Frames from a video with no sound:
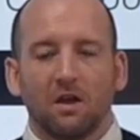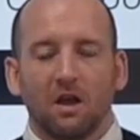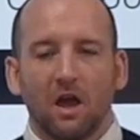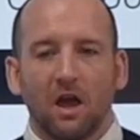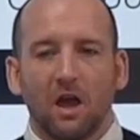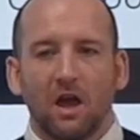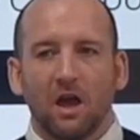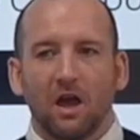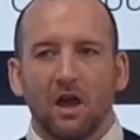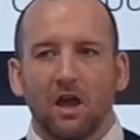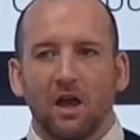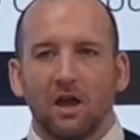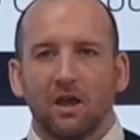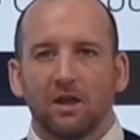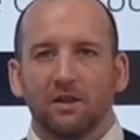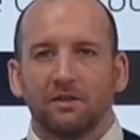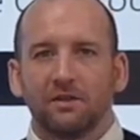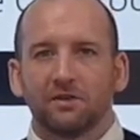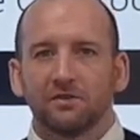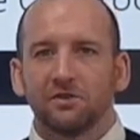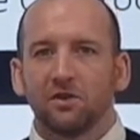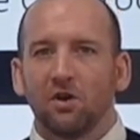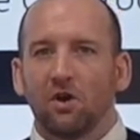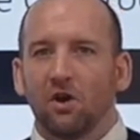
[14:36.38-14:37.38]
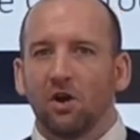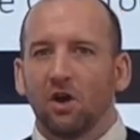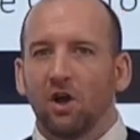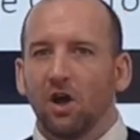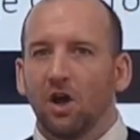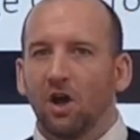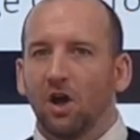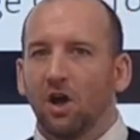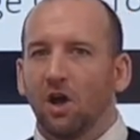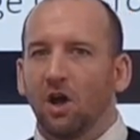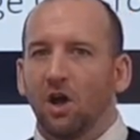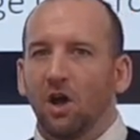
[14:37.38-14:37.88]
There's not
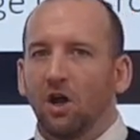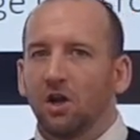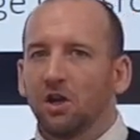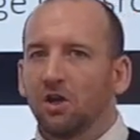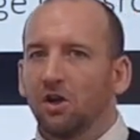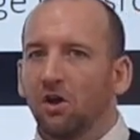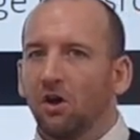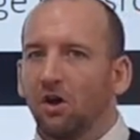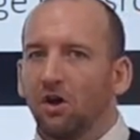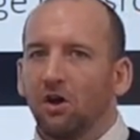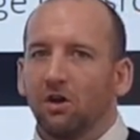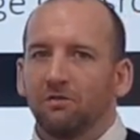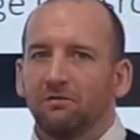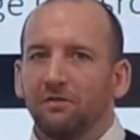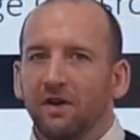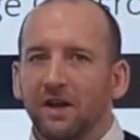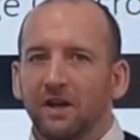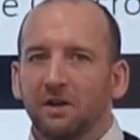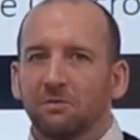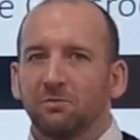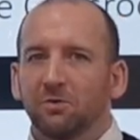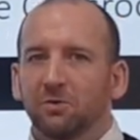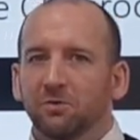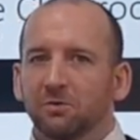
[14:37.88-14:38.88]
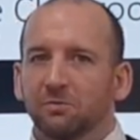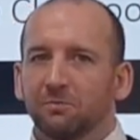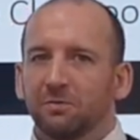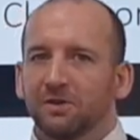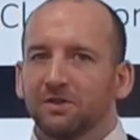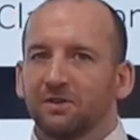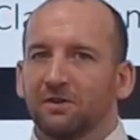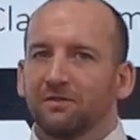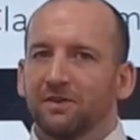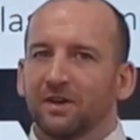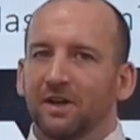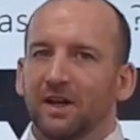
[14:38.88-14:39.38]
a lot available
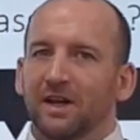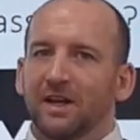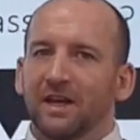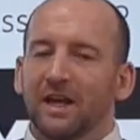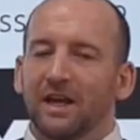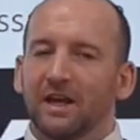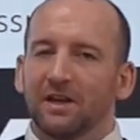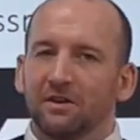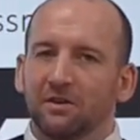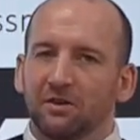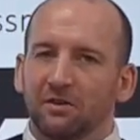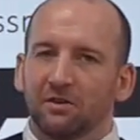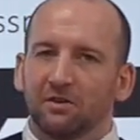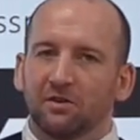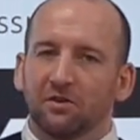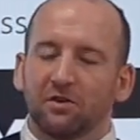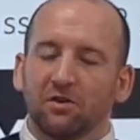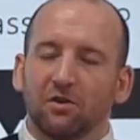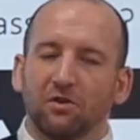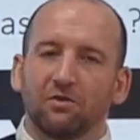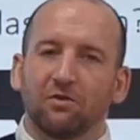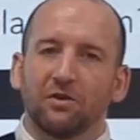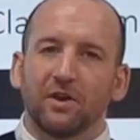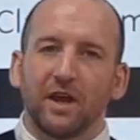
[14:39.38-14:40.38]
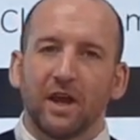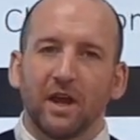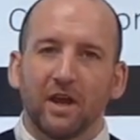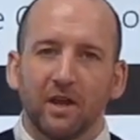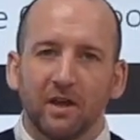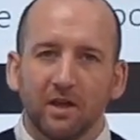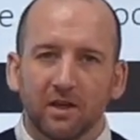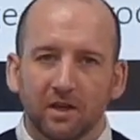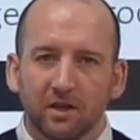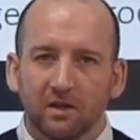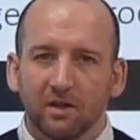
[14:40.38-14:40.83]
specifically in Korea,